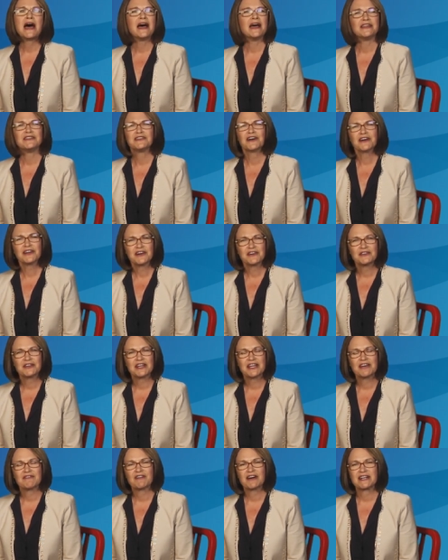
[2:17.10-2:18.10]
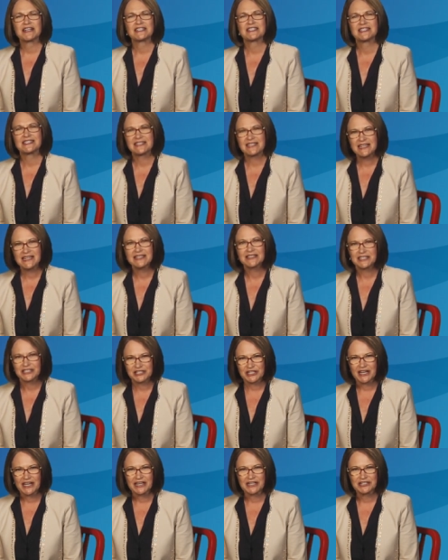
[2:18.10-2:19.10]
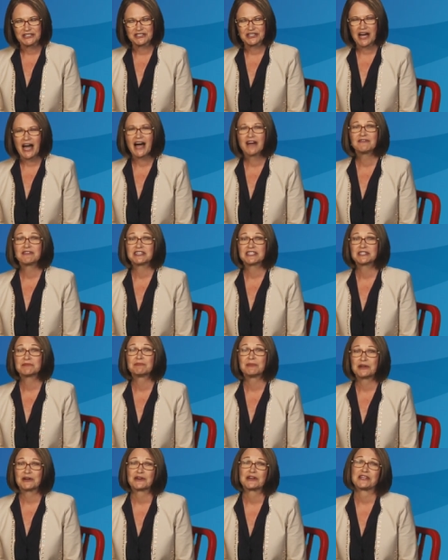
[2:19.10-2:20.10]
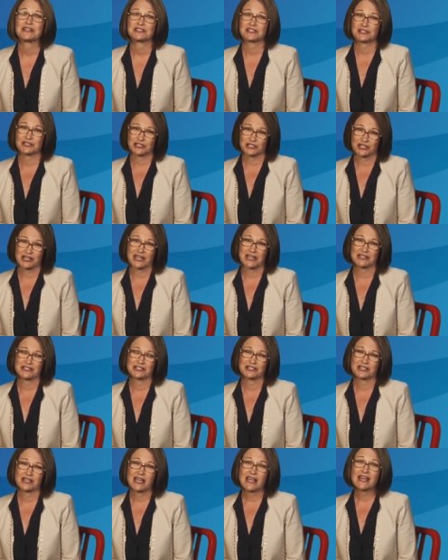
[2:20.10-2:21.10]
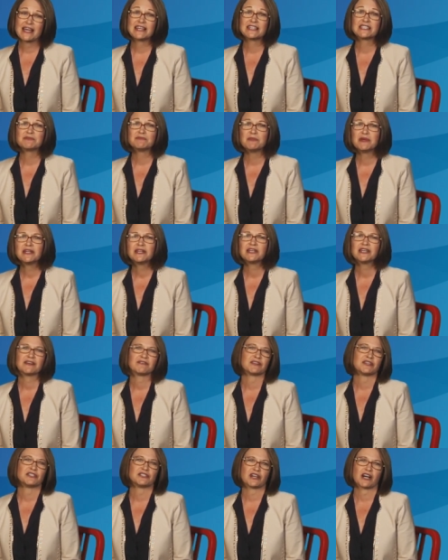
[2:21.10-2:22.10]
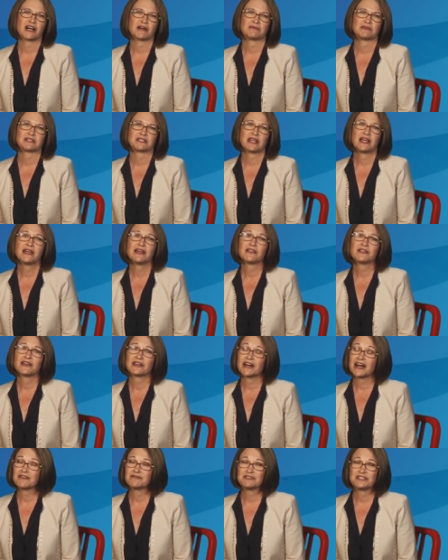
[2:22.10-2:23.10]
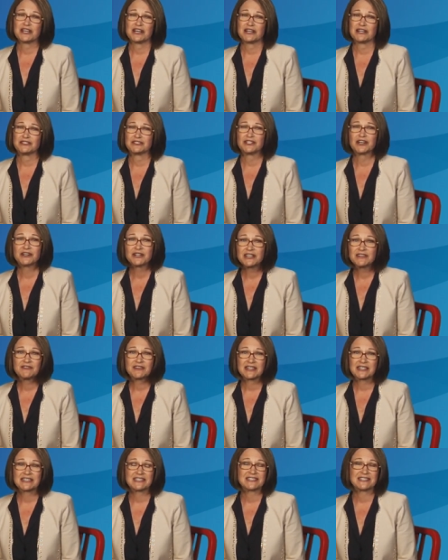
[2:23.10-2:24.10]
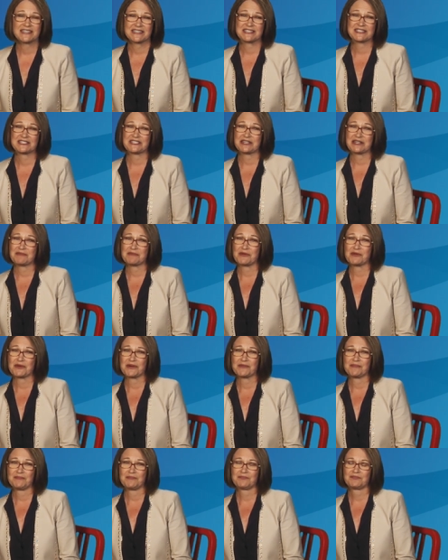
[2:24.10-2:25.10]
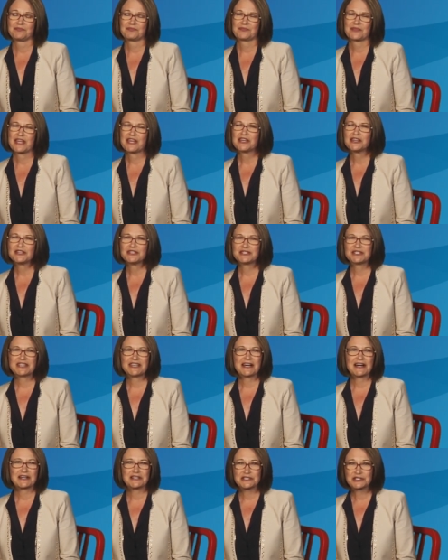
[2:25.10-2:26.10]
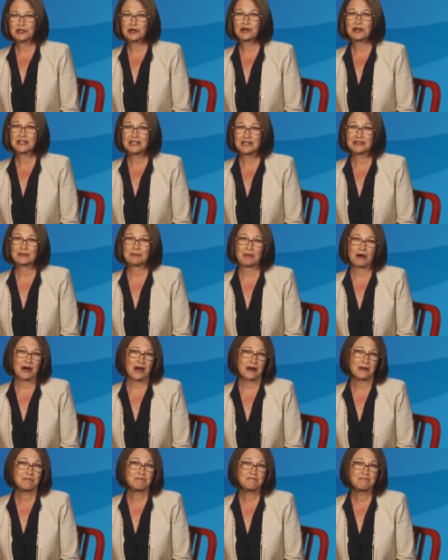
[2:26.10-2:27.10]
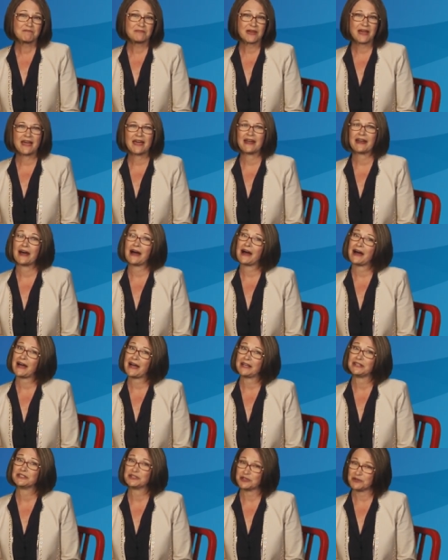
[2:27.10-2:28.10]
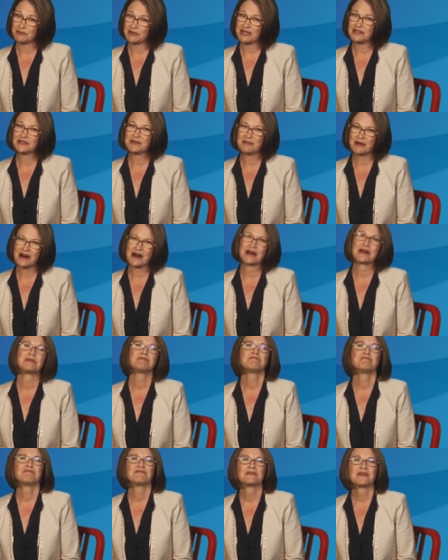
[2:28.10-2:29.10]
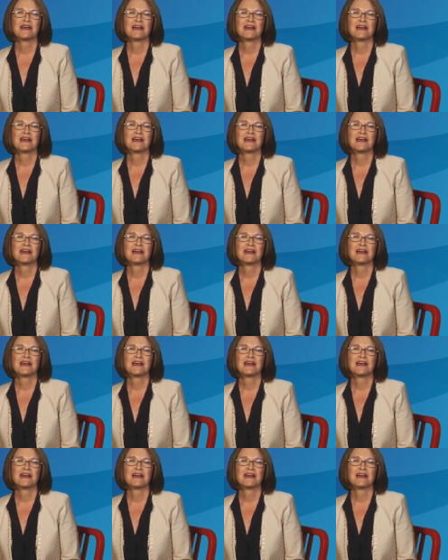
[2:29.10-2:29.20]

And not only have I seen the change, I've experienced the change, as many of the jobs that I've done don't even exist anymore. You see, I started at the bottom, and I do mean the bottom.